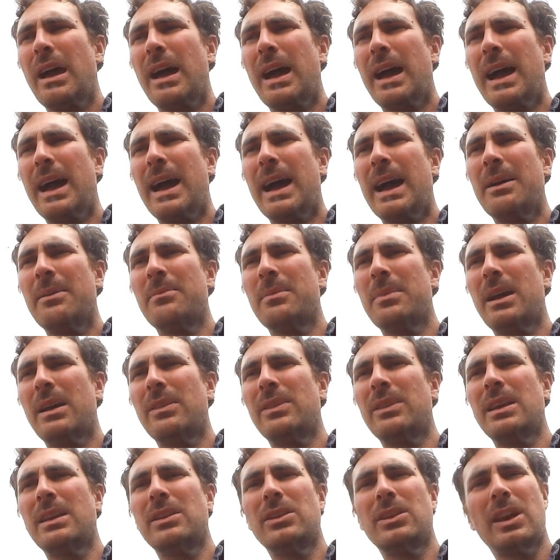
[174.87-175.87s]

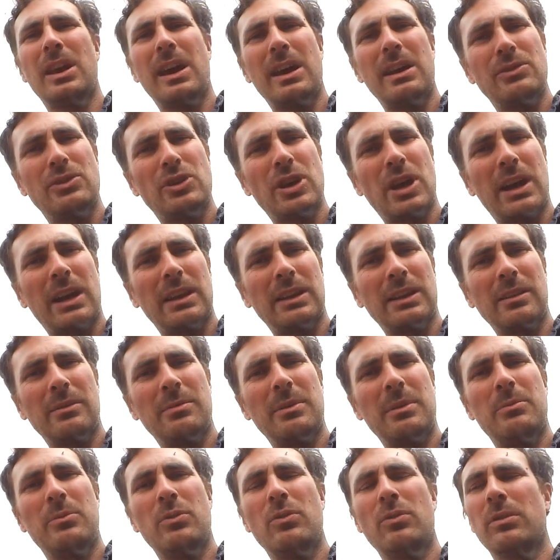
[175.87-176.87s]
and then, you know, chuck a little
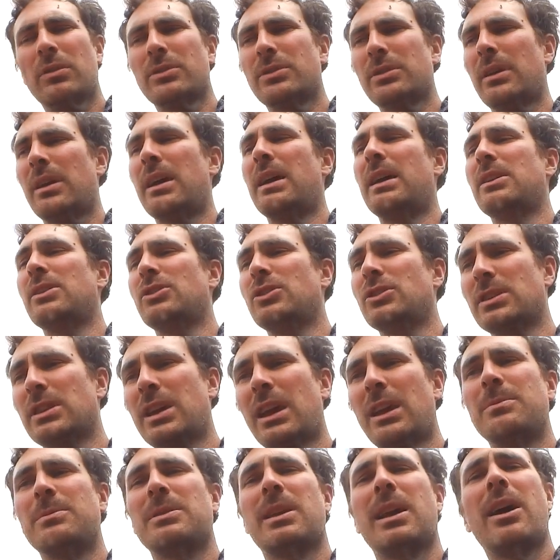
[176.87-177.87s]
bit more on top, and it just
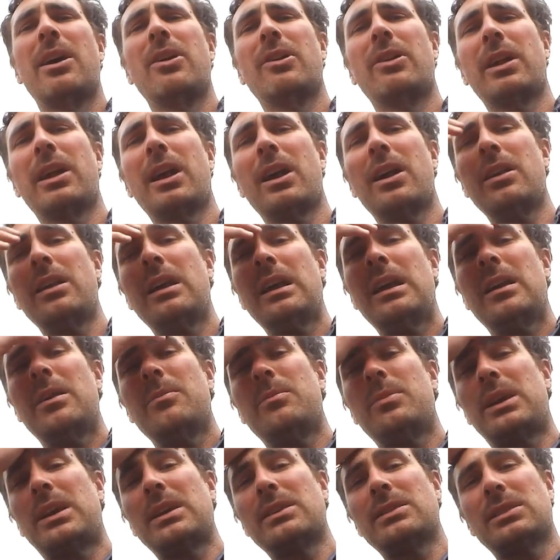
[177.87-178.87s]
keeps going and going
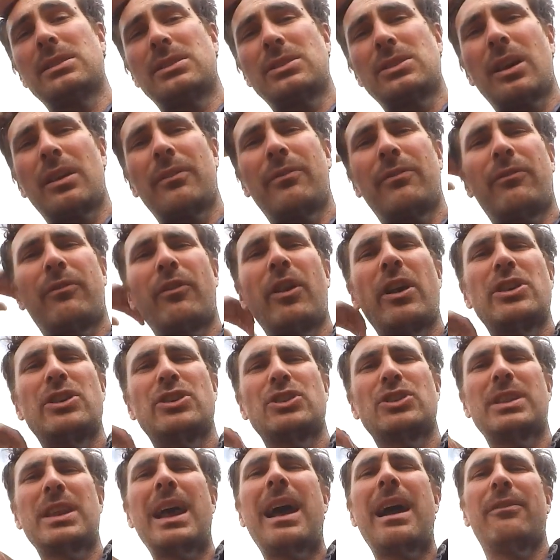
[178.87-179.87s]
because it's got
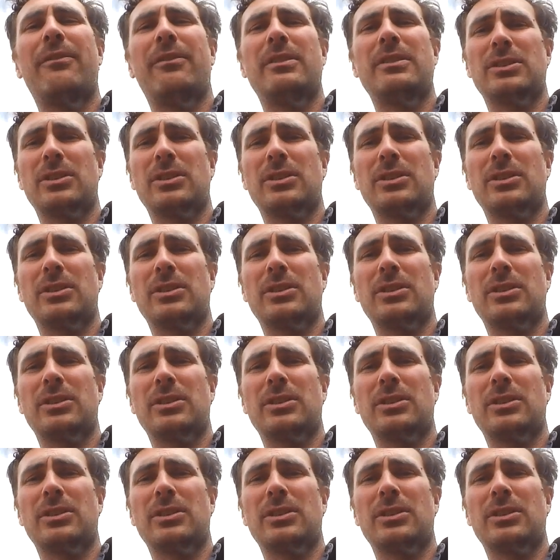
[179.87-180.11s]
fresh stuff.